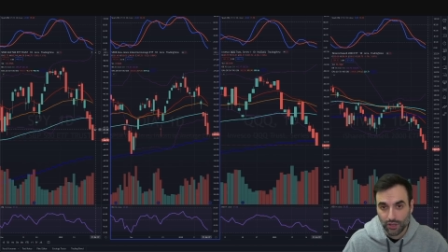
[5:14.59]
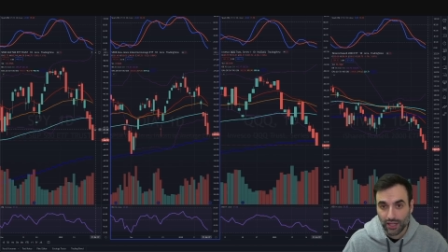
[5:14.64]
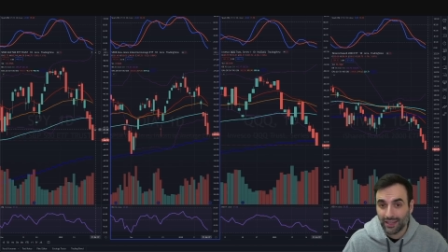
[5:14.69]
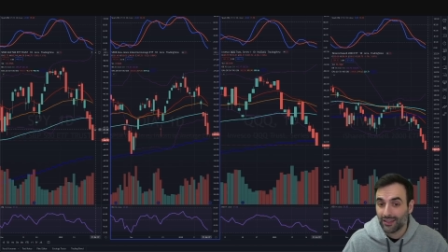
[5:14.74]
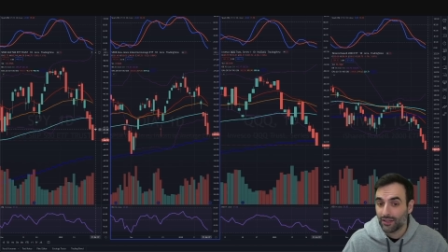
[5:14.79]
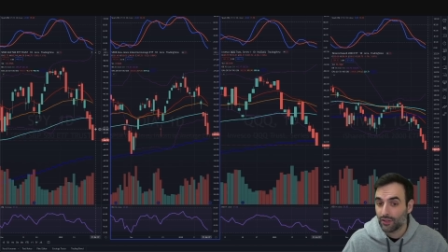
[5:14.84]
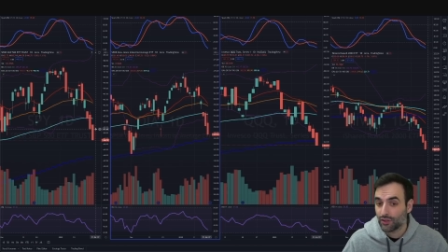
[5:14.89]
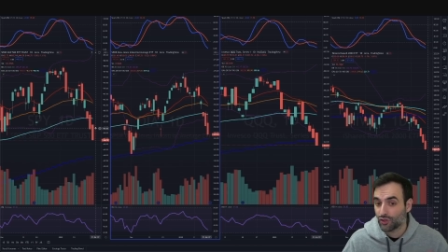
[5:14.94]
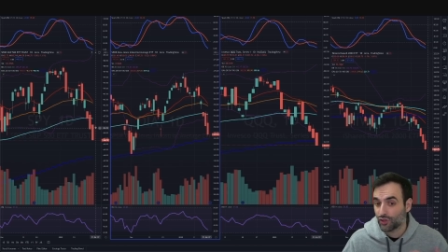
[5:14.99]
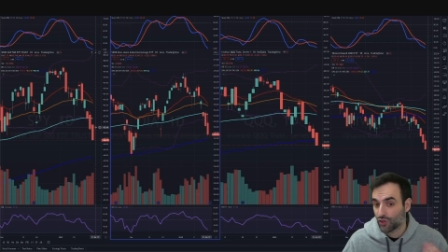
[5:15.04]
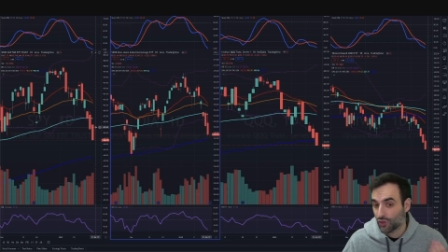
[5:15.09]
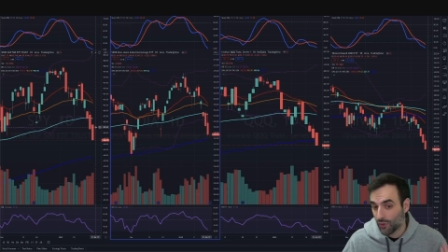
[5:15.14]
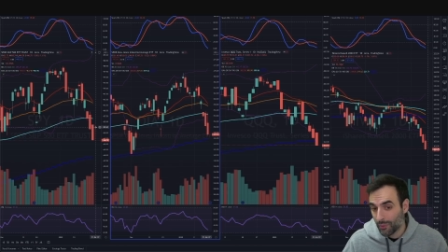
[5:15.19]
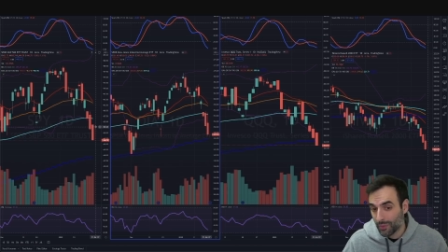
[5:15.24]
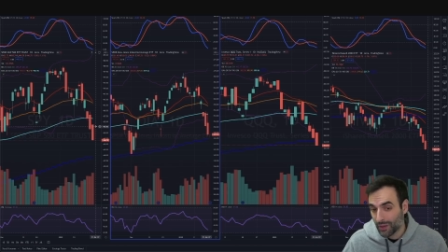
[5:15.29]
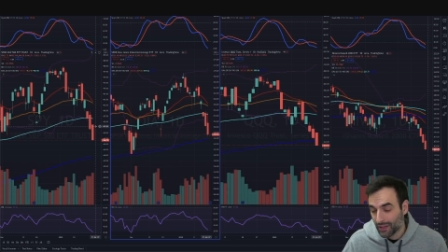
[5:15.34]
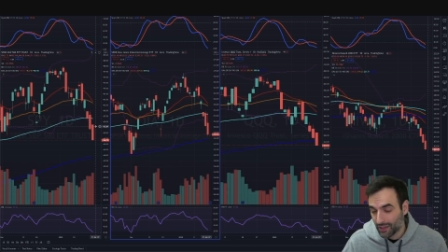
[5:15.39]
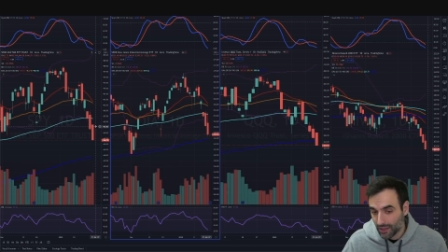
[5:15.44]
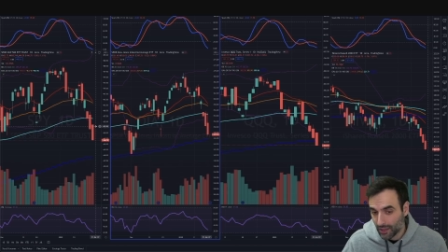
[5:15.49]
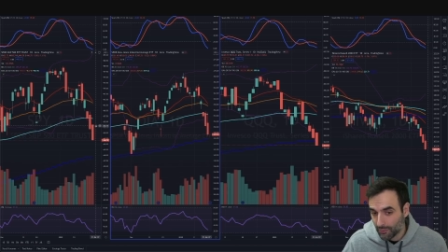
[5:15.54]

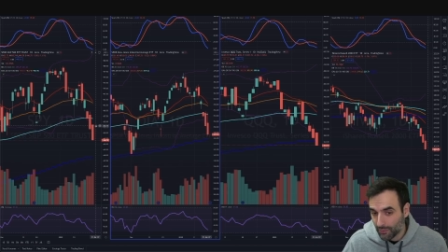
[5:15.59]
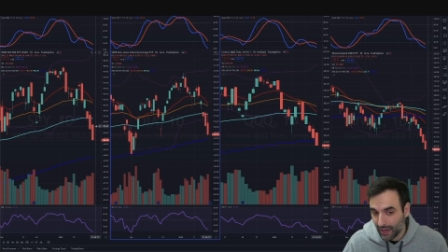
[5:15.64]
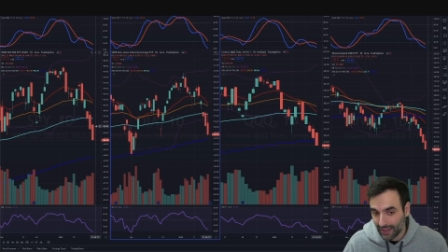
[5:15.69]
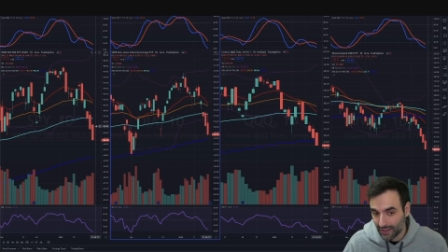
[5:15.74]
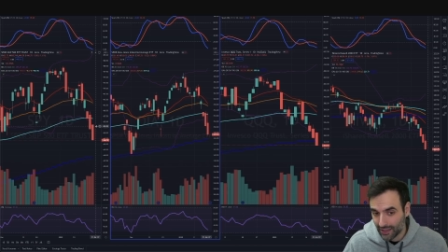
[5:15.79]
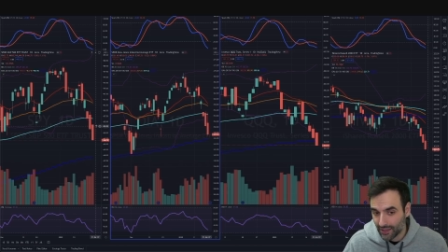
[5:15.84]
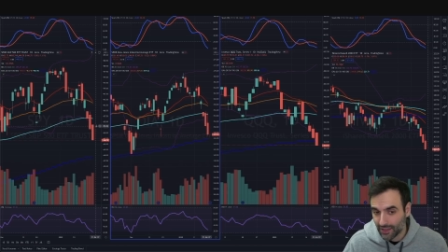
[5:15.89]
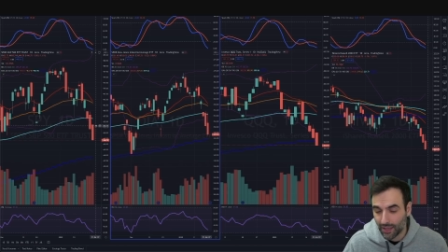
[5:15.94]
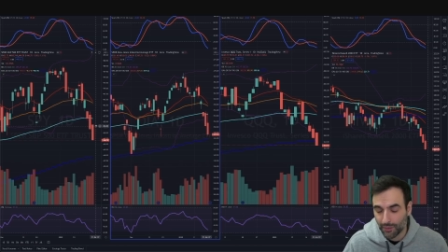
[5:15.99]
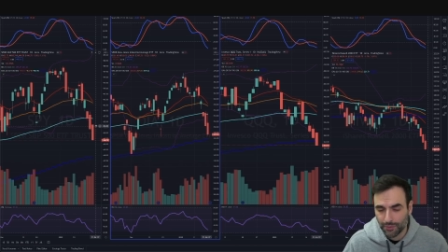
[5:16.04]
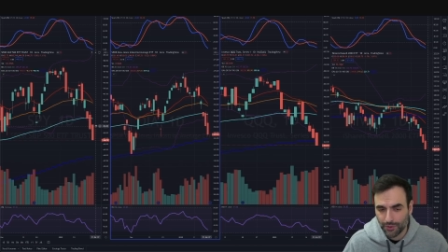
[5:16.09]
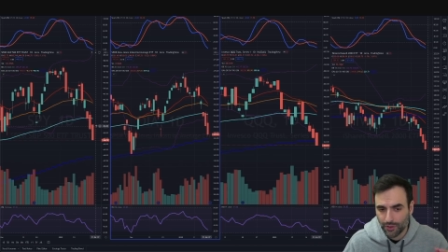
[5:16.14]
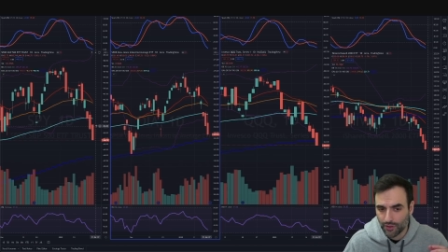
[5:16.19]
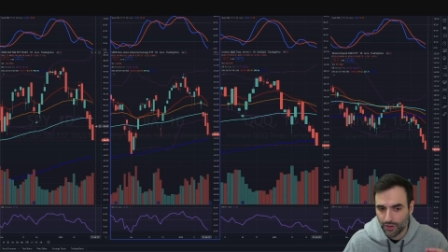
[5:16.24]
indiscriminately buying the dip.